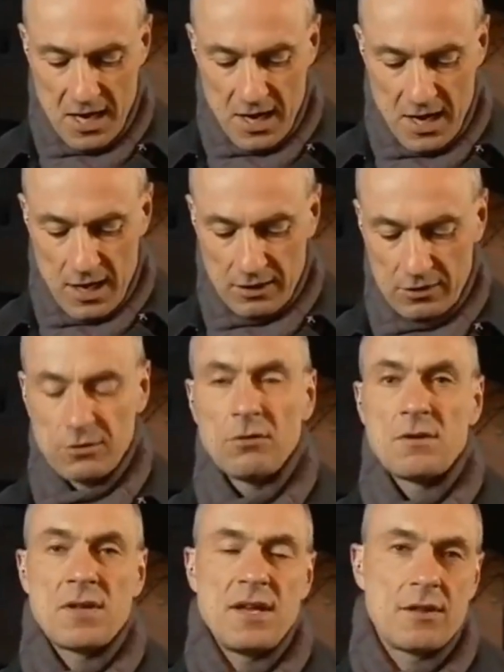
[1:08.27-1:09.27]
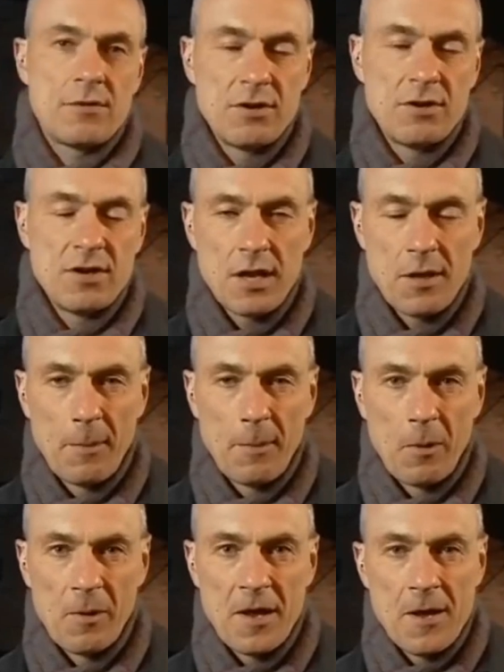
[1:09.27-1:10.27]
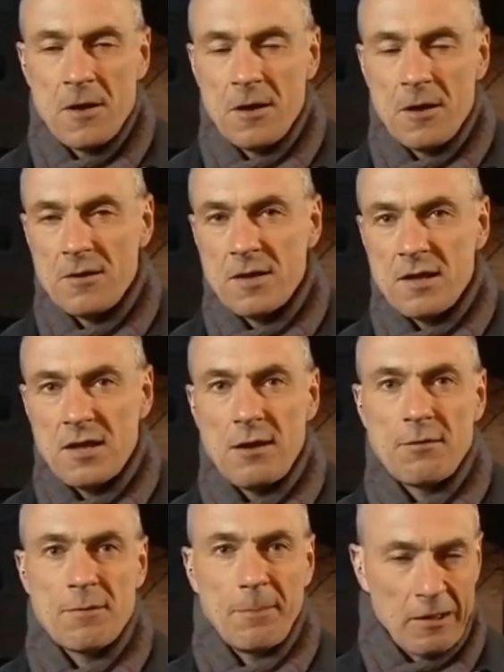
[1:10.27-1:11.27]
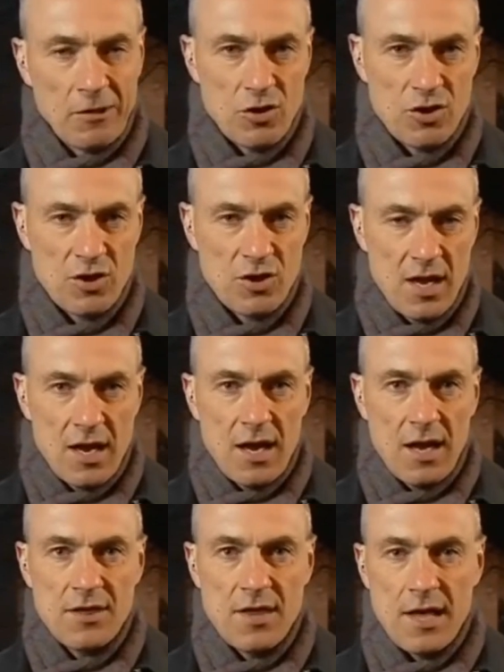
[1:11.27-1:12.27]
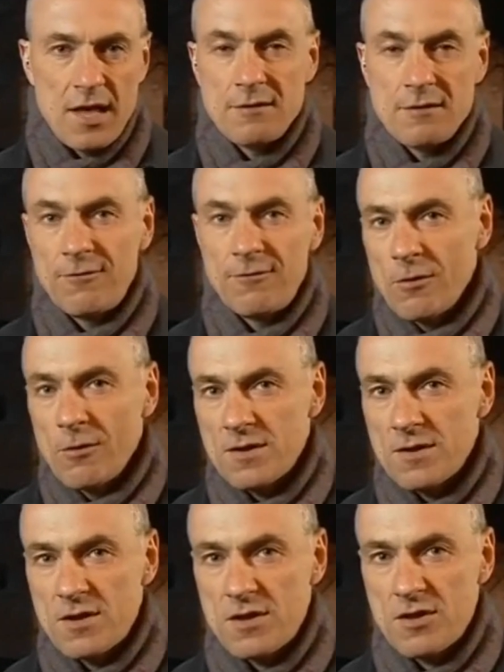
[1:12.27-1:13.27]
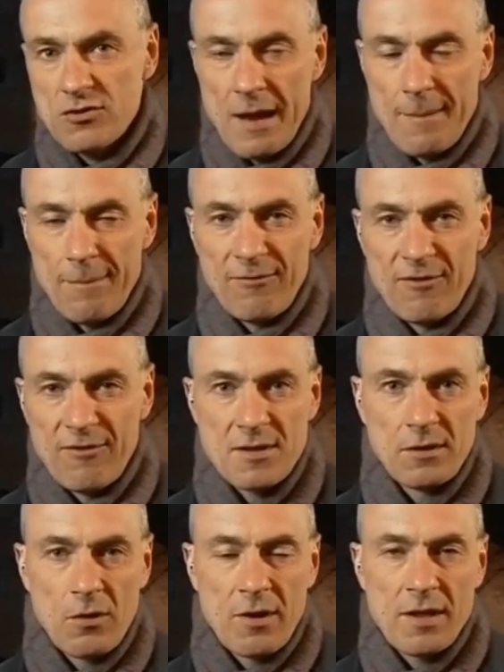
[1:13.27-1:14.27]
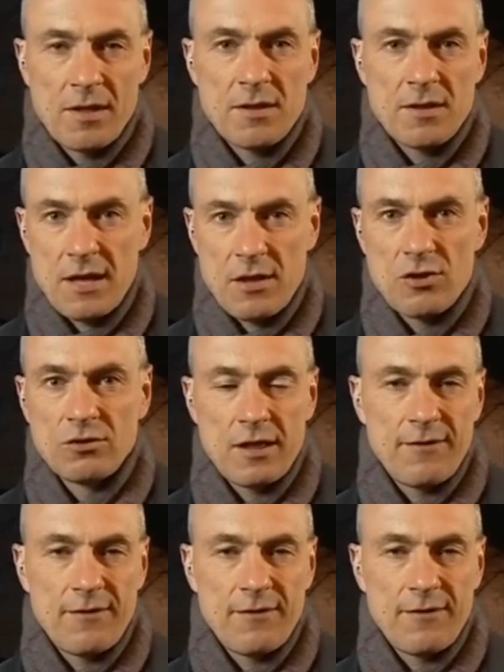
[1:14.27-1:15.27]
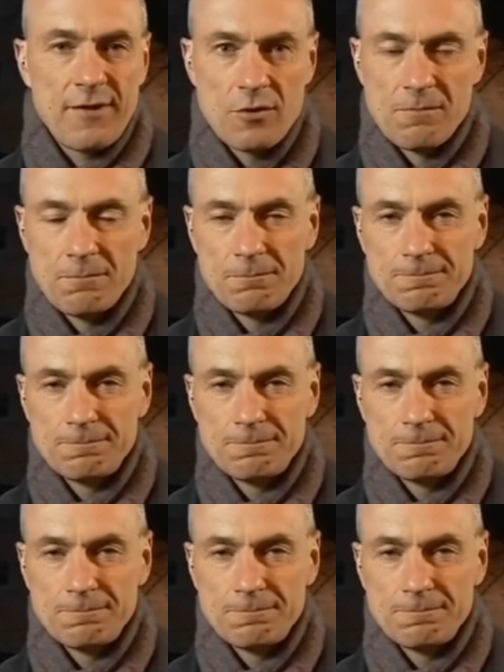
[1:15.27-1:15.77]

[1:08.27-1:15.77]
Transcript: and cruelty to another boy who says he was punched and then forced to strip for Mr. Loggins' sexual gratification.